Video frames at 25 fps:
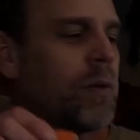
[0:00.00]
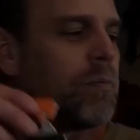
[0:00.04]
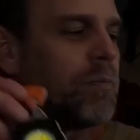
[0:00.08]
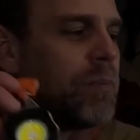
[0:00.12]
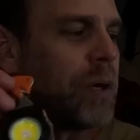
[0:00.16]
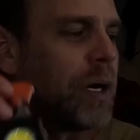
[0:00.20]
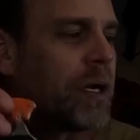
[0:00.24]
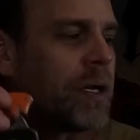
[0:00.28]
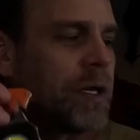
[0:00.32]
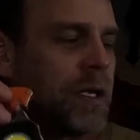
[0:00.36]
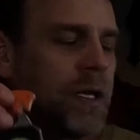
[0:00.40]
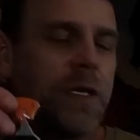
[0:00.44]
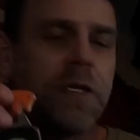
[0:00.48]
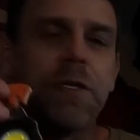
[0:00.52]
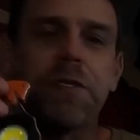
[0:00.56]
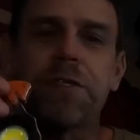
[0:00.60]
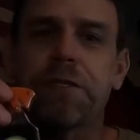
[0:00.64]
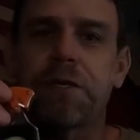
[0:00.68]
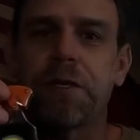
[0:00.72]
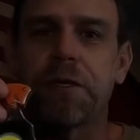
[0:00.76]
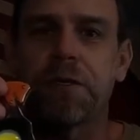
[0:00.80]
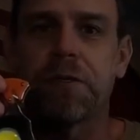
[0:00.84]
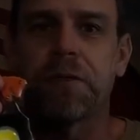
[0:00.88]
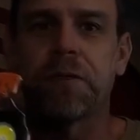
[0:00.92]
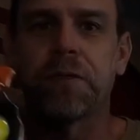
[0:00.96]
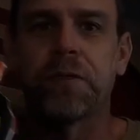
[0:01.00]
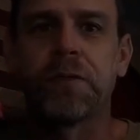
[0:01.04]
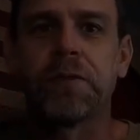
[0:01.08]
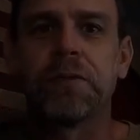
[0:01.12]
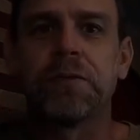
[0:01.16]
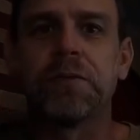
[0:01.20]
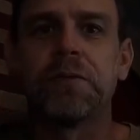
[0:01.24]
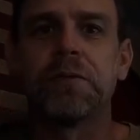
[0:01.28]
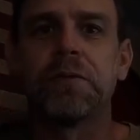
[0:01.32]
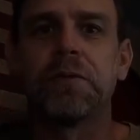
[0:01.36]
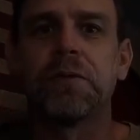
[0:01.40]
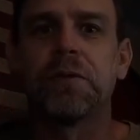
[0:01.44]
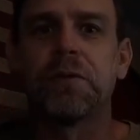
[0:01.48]
but he still
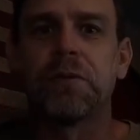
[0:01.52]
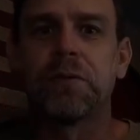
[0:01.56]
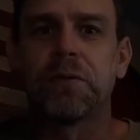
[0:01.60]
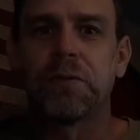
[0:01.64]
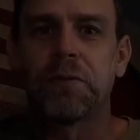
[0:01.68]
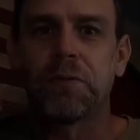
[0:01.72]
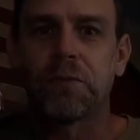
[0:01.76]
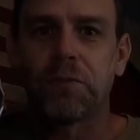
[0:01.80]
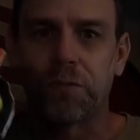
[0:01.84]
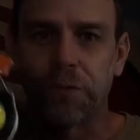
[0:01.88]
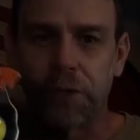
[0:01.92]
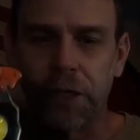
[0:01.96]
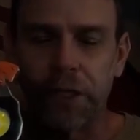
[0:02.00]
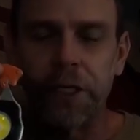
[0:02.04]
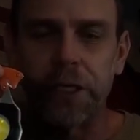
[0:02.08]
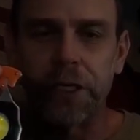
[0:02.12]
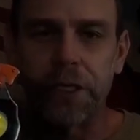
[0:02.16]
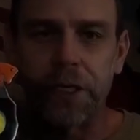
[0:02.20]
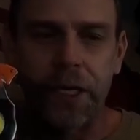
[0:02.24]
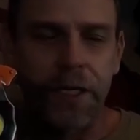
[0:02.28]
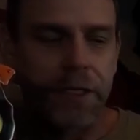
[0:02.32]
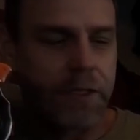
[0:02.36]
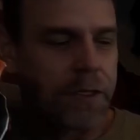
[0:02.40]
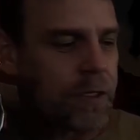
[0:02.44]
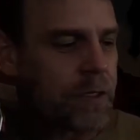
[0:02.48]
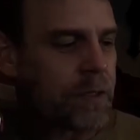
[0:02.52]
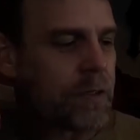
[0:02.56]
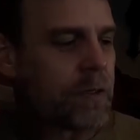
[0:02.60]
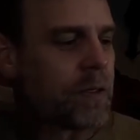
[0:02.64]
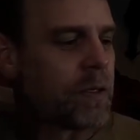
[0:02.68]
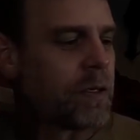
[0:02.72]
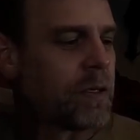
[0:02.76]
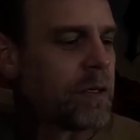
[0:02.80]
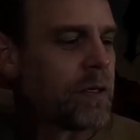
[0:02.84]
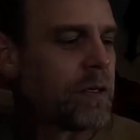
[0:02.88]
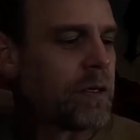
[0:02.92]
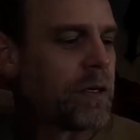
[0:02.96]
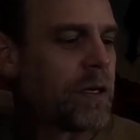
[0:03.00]
really liked it.
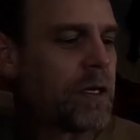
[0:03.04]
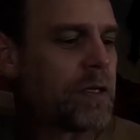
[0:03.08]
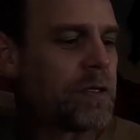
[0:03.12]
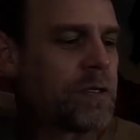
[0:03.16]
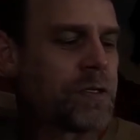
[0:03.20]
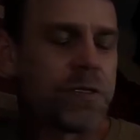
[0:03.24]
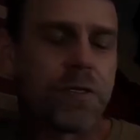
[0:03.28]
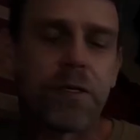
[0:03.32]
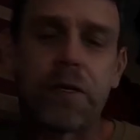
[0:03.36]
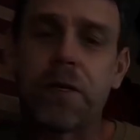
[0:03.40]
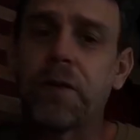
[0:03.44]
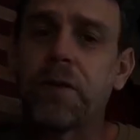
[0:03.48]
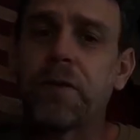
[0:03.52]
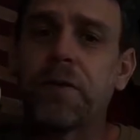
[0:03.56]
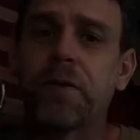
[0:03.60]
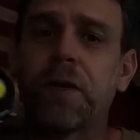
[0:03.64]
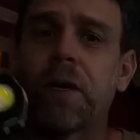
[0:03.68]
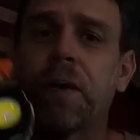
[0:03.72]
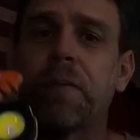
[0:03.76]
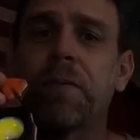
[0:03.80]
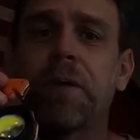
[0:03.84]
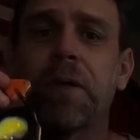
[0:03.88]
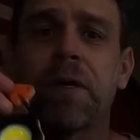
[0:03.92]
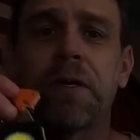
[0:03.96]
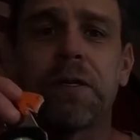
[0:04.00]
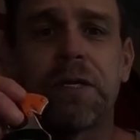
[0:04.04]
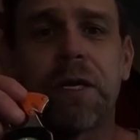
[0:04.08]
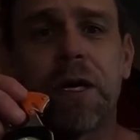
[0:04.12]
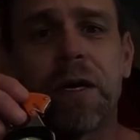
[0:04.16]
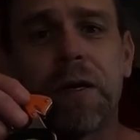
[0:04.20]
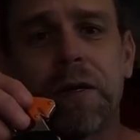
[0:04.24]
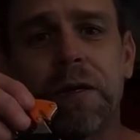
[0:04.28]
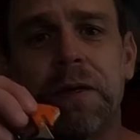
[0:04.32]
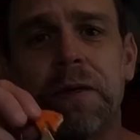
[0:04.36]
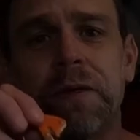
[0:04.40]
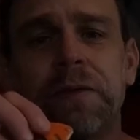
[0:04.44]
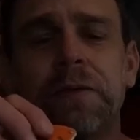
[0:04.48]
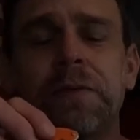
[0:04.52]
And so I'm going to tell
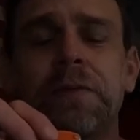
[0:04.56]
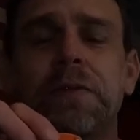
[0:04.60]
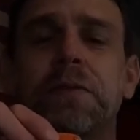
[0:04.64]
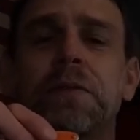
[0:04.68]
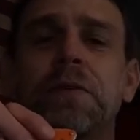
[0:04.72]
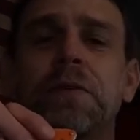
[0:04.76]
you,